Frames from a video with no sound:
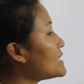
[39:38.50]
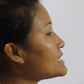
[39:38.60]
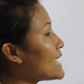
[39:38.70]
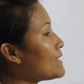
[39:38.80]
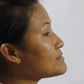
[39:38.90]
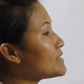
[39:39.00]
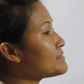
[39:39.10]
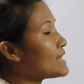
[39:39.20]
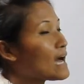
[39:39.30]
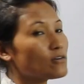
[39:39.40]
many types
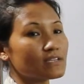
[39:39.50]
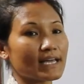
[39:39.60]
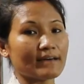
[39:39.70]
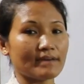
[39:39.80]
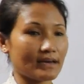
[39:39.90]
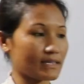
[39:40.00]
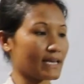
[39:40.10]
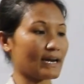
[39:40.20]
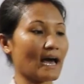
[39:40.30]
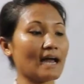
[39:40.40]
of noun?
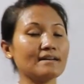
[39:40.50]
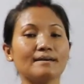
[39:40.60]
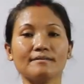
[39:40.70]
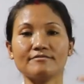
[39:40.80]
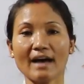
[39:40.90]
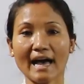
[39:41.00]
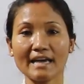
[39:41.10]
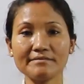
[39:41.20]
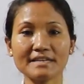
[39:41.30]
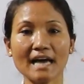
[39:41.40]
There are
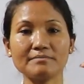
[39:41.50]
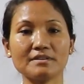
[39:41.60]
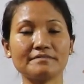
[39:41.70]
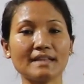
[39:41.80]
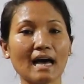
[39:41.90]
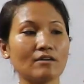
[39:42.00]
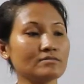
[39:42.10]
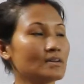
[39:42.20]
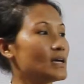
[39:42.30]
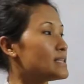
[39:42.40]
5 types of
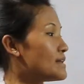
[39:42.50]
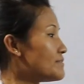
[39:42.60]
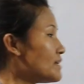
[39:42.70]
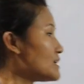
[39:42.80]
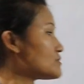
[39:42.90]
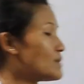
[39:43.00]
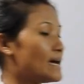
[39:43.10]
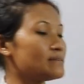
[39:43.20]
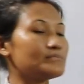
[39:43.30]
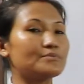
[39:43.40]
noun. The first
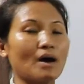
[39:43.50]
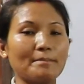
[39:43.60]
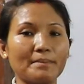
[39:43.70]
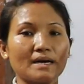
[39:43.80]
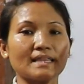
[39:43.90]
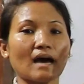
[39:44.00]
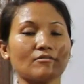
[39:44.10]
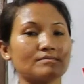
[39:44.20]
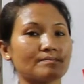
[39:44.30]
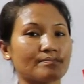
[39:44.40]
one, proper
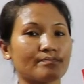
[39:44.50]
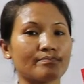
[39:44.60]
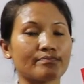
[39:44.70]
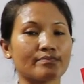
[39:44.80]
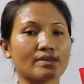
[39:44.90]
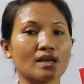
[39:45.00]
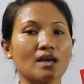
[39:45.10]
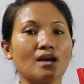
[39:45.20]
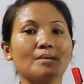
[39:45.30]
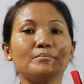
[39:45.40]
noun.
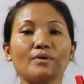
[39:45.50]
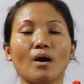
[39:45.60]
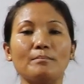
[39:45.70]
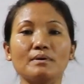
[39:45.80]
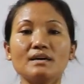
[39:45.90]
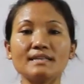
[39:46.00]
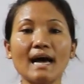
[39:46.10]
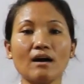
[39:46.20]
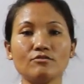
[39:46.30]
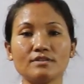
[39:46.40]
Proper
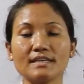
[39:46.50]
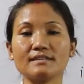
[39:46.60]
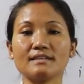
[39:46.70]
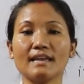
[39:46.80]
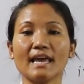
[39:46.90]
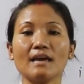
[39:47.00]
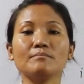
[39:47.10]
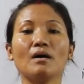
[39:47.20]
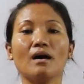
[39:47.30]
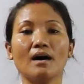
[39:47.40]
noun is the
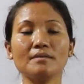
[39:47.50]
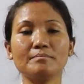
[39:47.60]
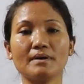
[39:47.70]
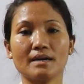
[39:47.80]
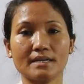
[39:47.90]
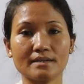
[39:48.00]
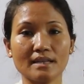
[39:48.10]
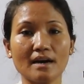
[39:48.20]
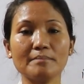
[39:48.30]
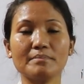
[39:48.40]
name of
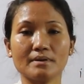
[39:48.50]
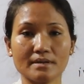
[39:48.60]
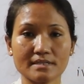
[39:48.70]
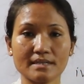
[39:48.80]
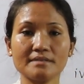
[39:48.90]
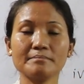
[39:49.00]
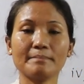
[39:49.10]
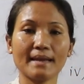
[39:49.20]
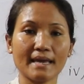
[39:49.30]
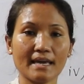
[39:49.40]
particular person,
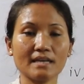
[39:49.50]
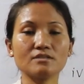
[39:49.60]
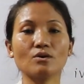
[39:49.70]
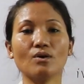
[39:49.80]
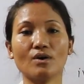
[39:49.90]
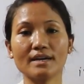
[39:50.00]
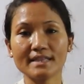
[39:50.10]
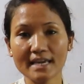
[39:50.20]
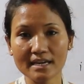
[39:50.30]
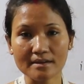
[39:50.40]
place or
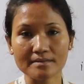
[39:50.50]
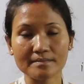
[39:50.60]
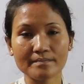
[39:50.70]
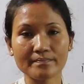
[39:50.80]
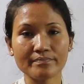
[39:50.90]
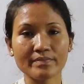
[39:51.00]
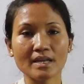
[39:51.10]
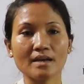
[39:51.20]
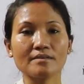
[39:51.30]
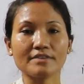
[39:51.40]
thing.
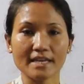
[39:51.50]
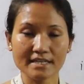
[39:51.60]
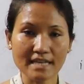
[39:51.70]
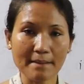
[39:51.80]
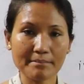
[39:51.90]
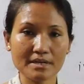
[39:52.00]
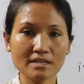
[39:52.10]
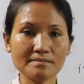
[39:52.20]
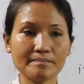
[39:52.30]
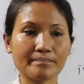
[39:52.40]
For
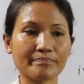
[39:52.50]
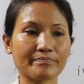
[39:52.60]
example,